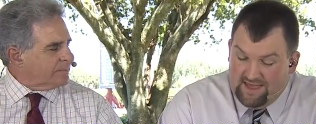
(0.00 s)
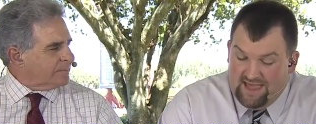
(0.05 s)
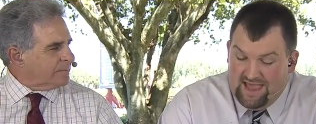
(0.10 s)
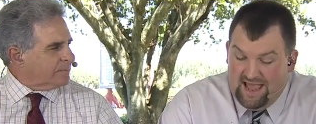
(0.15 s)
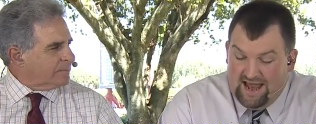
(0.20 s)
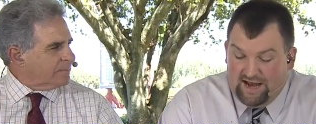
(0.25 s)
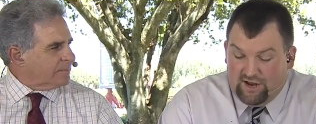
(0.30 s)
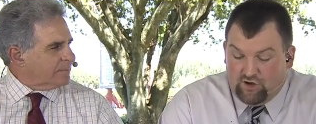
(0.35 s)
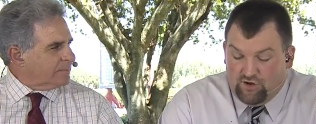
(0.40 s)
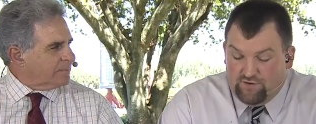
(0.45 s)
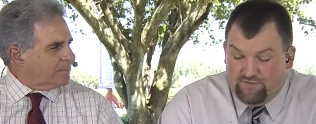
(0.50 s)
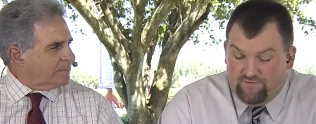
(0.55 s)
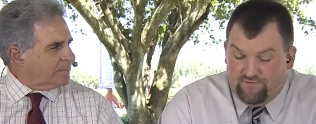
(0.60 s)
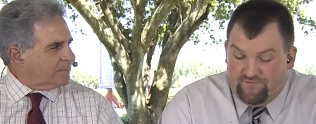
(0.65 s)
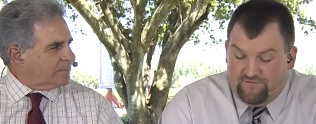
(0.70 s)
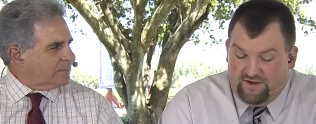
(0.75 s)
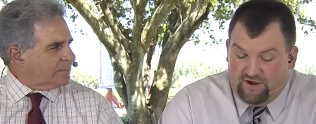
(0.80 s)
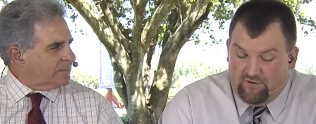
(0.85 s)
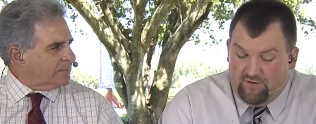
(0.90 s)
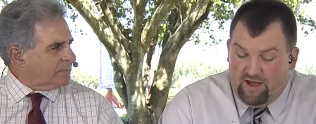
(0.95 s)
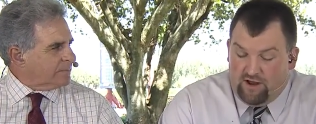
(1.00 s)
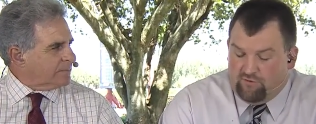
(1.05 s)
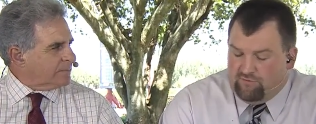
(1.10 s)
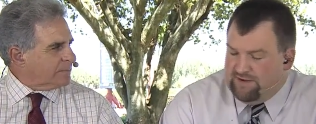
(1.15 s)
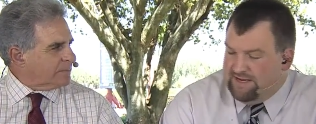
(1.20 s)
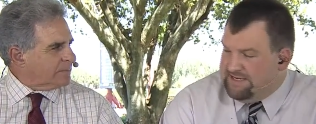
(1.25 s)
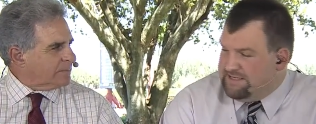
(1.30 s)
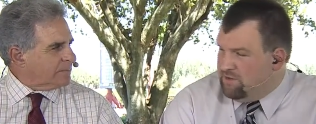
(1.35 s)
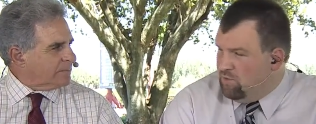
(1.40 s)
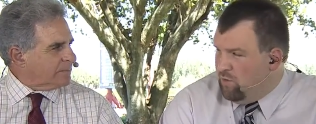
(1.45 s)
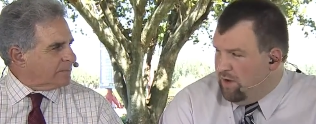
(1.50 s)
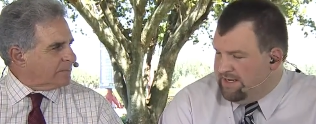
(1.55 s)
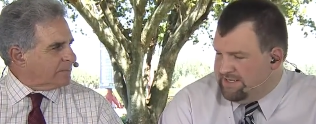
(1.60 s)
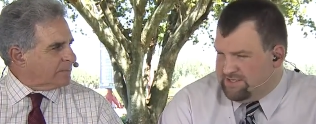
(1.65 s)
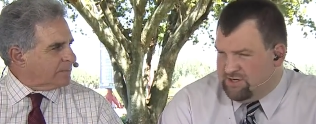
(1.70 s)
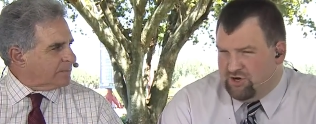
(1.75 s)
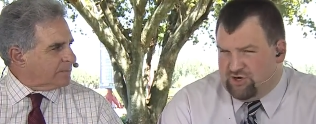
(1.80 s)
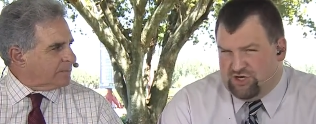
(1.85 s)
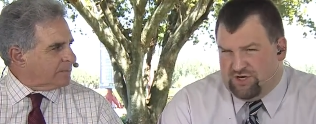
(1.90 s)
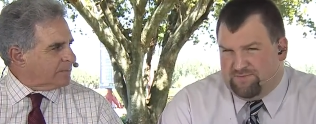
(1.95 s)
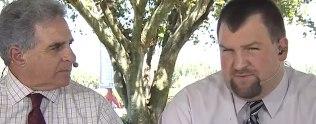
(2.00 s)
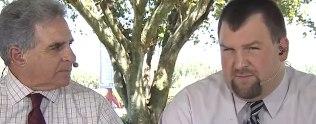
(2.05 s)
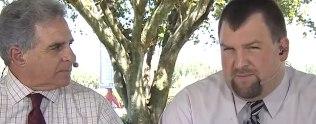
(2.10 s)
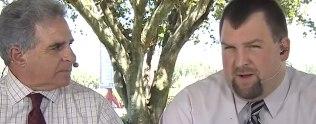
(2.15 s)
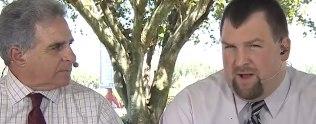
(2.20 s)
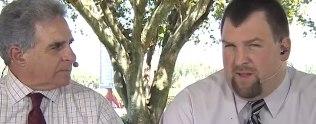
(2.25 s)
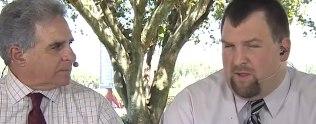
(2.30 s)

Speaker 1: and I couldn't figure out a reason why Starship Apollo